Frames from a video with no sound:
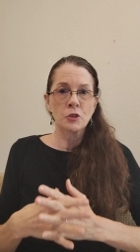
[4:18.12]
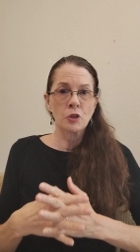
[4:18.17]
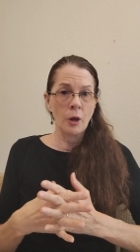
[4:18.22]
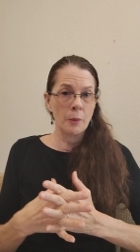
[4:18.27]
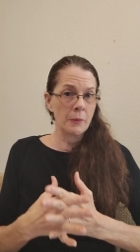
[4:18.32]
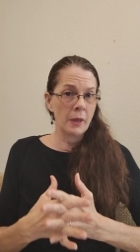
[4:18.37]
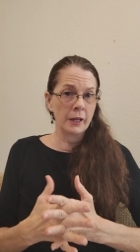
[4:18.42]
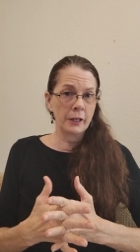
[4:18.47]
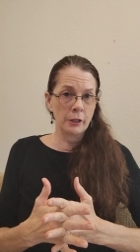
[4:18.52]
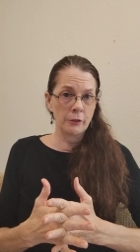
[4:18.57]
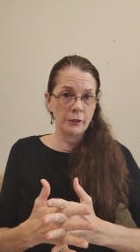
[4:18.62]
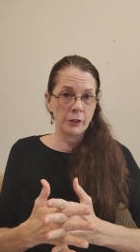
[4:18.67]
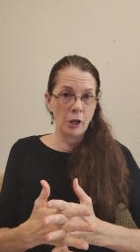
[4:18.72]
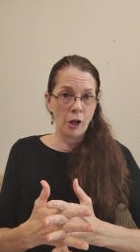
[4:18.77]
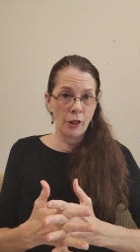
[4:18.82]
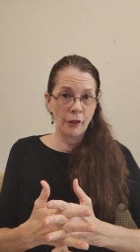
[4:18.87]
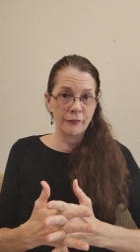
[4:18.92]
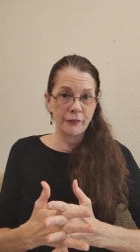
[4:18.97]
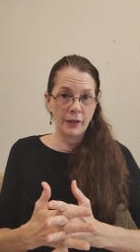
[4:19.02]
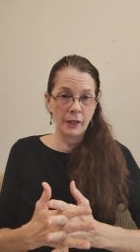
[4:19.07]
So I'm not going to read
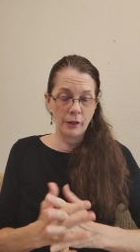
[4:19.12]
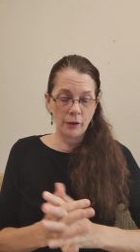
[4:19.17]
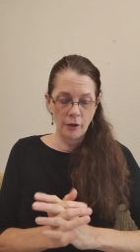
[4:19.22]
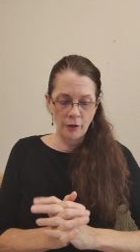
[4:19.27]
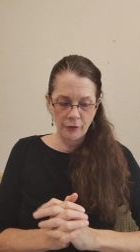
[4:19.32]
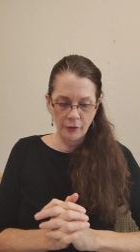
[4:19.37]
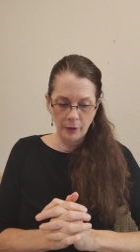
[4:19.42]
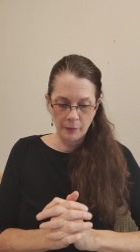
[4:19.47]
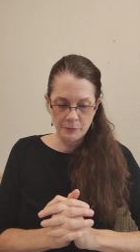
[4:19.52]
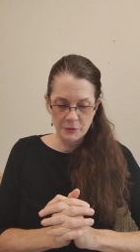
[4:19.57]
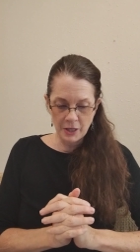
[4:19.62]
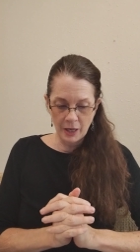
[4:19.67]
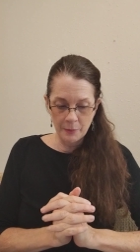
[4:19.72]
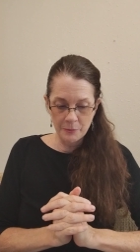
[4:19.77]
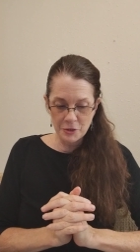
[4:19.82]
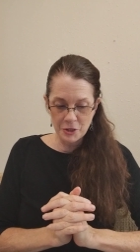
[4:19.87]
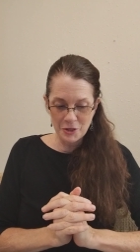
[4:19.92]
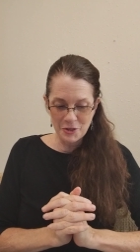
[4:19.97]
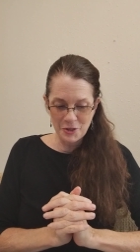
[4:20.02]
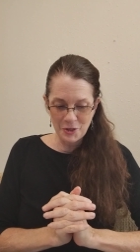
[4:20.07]
all of it, although I'm
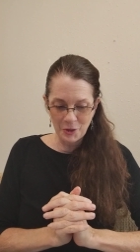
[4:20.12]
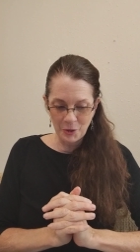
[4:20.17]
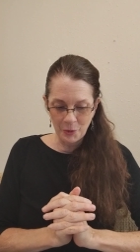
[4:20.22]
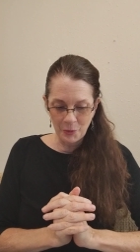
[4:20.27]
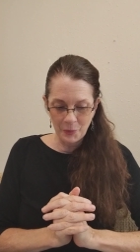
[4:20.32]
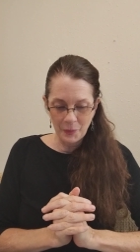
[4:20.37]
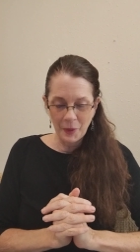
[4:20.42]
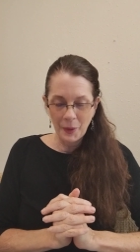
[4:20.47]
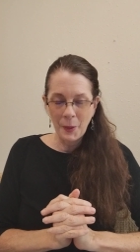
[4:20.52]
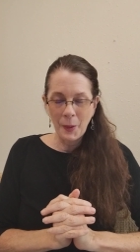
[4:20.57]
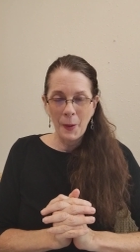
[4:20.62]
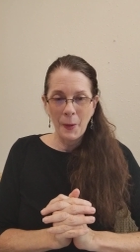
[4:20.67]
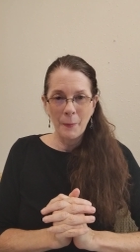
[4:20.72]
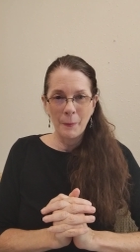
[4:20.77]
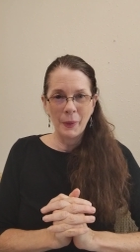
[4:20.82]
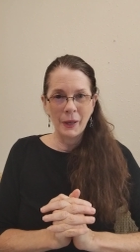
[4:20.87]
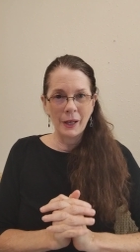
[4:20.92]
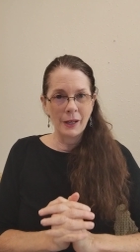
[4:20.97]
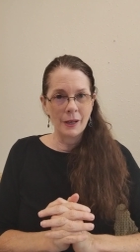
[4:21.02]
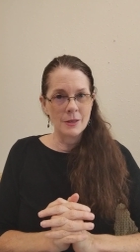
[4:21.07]
tempted to,
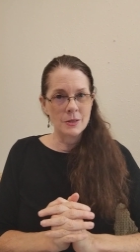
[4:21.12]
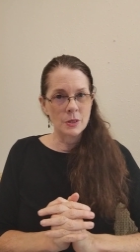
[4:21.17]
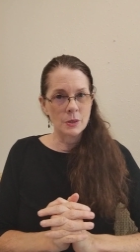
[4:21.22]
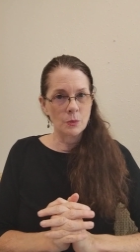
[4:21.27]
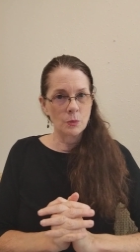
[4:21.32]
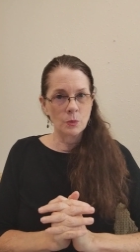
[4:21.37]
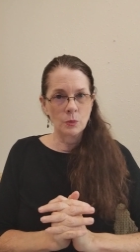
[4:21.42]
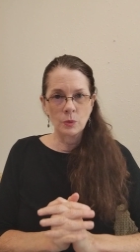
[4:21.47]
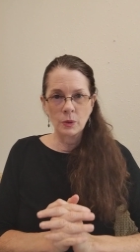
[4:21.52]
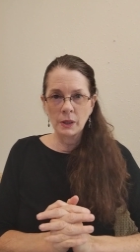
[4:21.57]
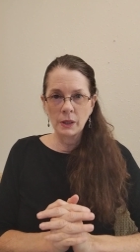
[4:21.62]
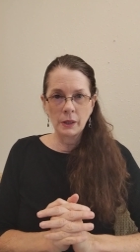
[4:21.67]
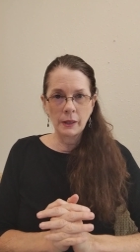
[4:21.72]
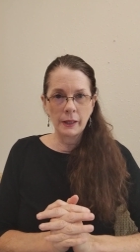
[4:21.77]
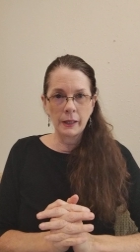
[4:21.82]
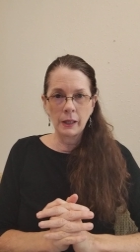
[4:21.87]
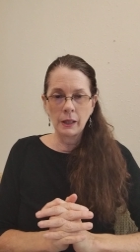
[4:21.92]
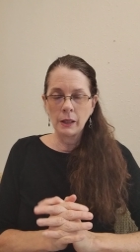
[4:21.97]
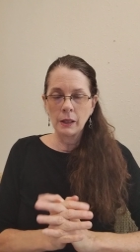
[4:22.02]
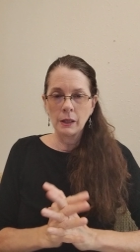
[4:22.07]
because it
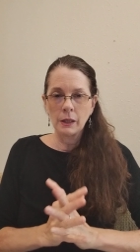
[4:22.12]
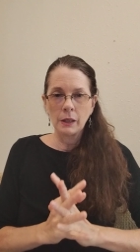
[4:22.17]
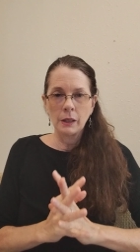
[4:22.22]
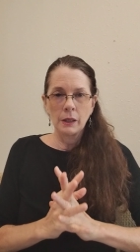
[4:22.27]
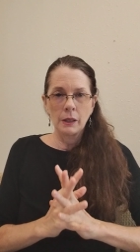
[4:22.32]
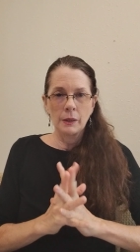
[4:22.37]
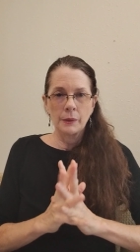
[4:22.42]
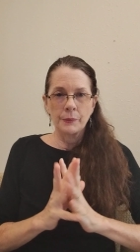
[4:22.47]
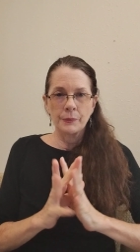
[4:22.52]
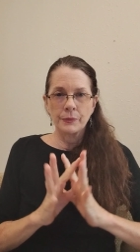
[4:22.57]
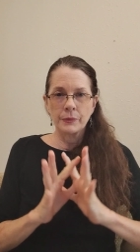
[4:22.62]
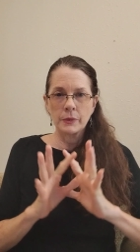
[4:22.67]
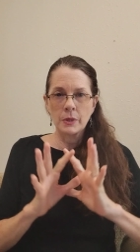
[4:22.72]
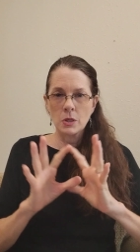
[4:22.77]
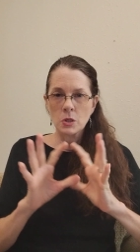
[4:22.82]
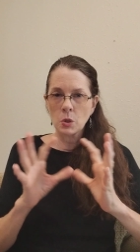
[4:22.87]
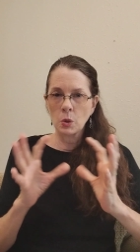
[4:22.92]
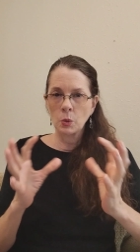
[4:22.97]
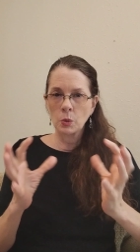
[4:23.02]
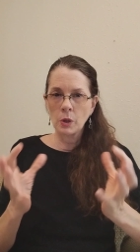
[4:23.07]
really,
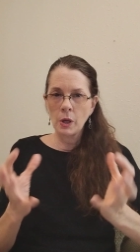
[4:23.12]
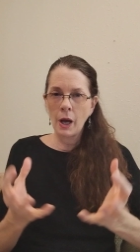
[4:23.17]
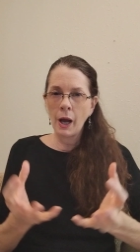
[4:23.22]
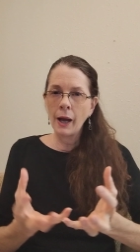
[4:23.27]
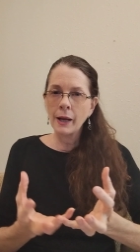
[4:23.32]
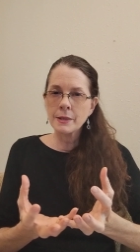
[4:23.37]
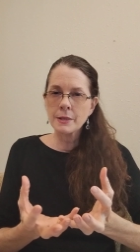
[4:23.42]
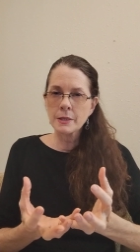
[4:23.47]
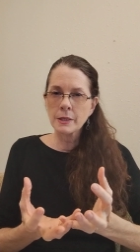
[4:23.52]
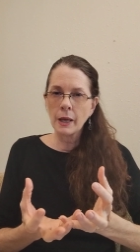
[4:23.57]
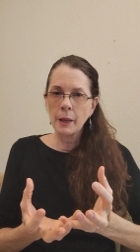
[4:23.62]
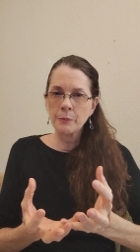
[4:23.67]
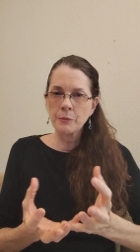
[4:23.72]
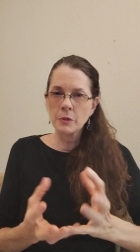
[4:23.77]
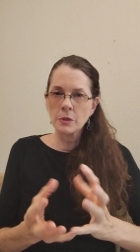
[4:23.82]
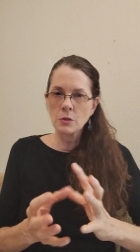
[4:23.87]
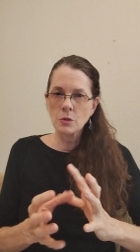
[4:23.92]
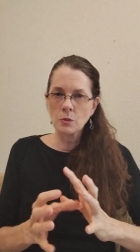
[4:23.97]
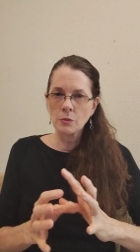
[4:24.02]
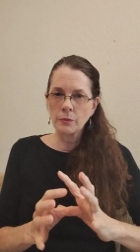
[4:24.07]
this whole
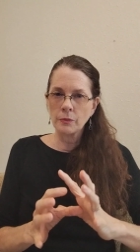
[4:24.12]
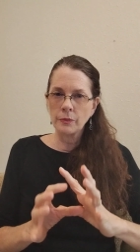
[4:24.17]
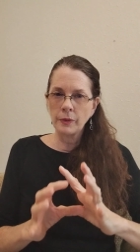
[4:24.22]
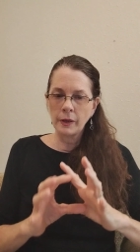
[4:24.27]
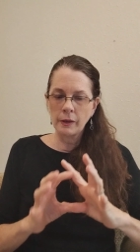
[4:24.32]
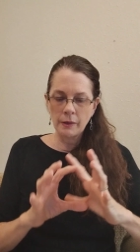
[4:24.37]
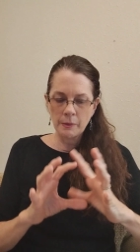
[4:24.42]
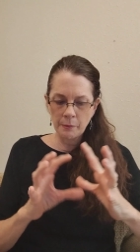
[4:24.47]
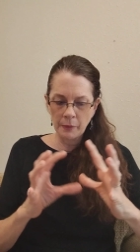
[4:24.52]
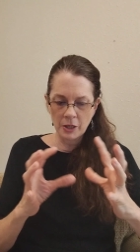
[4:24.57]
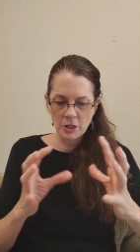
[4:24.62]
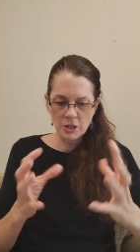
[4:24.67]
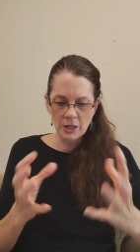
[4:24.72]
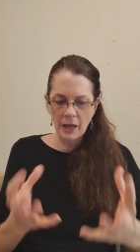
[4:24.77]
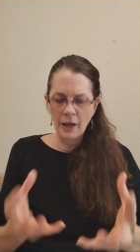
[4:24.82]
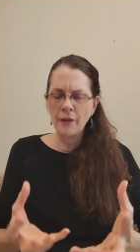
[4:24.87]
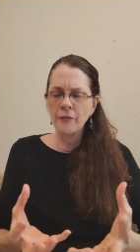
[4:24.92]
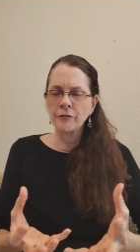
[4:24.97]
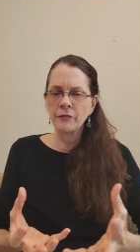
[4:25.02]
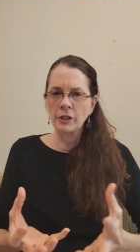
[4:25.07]
concept is very much
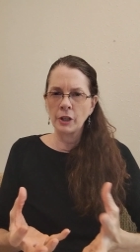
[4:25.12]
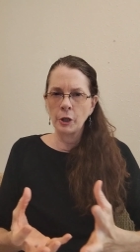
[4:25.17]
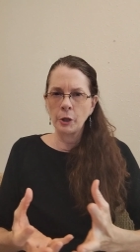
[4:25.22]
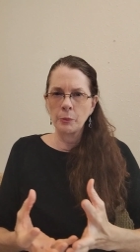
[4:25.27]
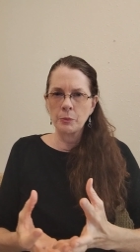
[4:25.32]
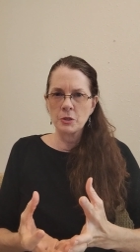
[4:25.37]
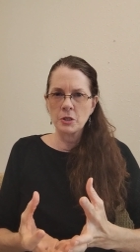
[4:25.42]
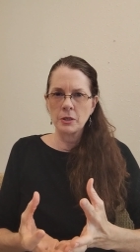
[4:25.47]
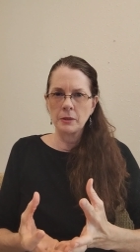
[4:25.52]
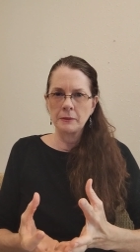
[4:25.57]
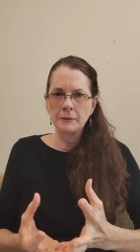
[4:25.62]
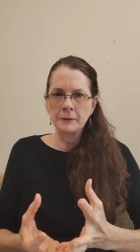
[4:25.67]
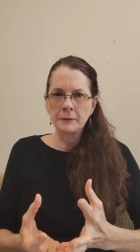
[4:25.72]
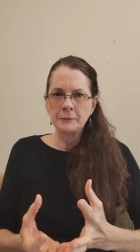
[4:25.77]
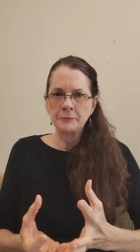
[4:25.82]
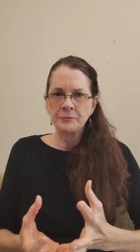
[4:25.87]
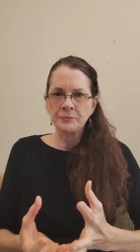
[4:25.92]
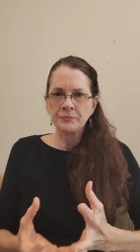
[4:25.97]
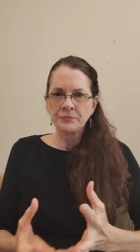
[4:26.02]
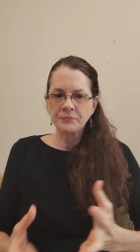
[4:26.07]
enveloped
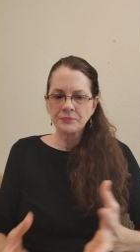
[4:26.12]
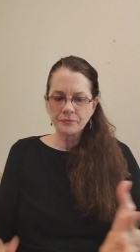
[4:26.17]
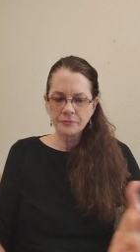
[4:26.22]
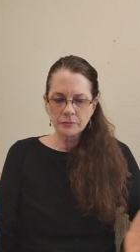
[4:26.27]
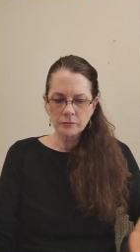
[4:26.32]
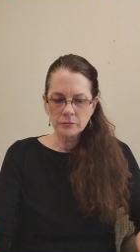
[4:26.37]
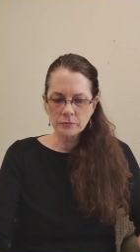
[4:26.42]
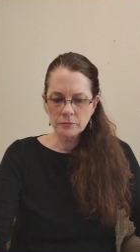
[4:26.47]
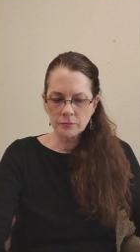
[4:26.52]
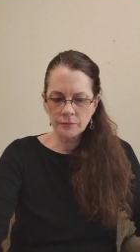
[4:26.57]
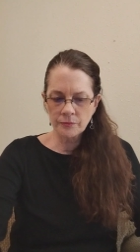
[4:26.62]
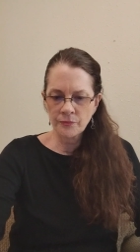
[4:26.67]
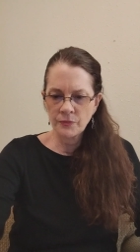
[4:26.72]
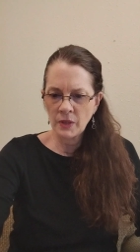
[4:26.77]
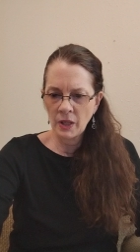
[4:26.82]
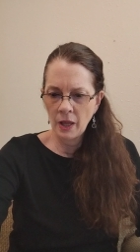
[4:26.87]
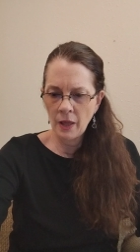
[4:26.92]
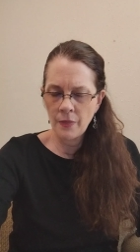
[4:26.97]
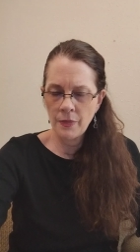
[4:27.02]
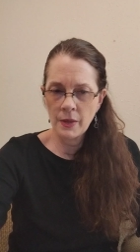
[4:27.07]

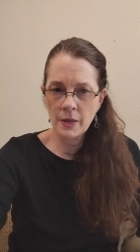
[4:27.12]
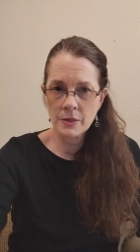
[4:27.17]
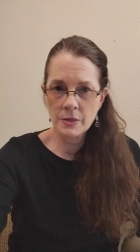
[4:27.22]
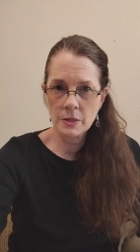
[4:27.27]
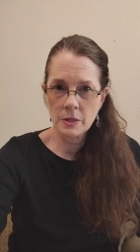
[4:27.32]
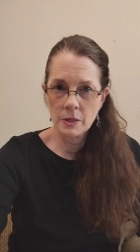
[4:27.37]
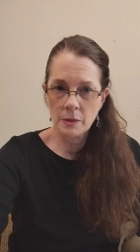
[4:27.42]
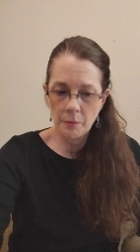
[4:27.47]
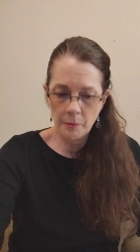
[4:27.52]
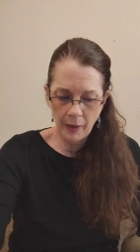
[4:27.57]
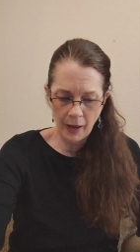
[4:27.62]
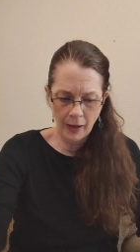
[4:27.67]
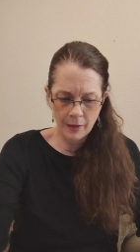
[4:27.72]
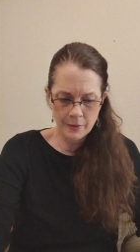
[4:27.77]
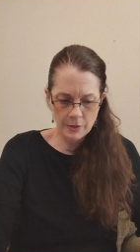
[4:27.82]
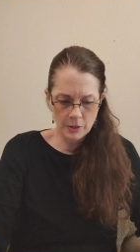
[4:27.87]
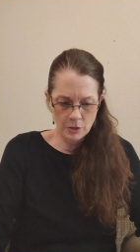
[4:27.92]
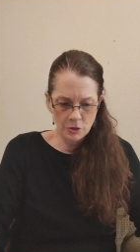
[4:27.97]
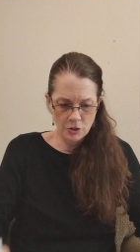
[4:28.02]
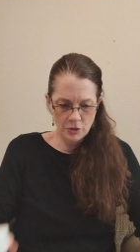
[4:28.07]
in this
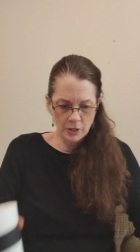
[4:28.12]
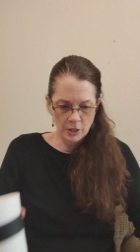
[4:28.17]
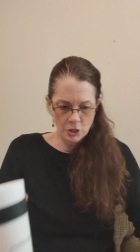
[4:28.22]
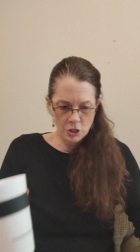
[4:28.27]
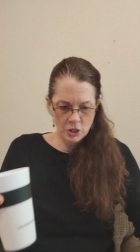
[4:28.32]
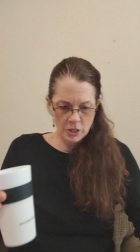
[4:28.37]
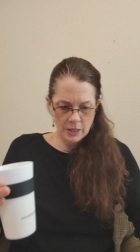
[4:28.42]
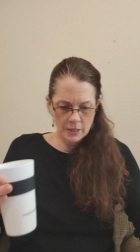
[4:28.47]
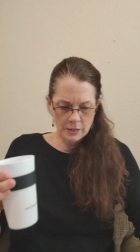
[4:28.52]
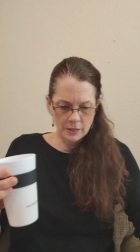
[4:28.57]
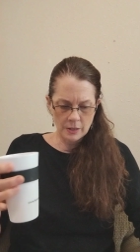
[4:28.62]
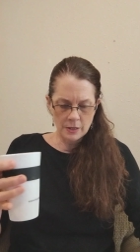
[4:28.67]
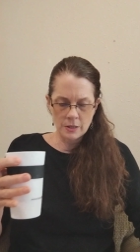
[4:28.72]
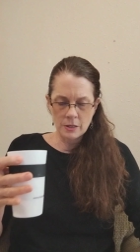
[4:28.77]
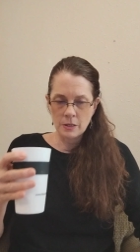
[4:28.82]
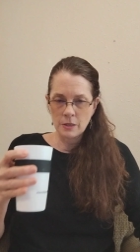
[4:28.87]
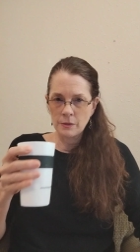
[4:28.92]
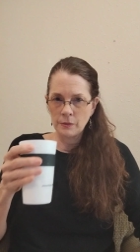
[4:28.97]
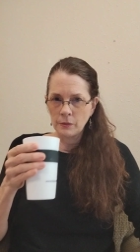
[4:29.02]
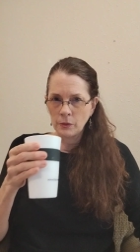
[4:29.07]
passage that
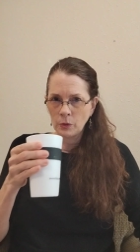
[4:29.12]
Jesus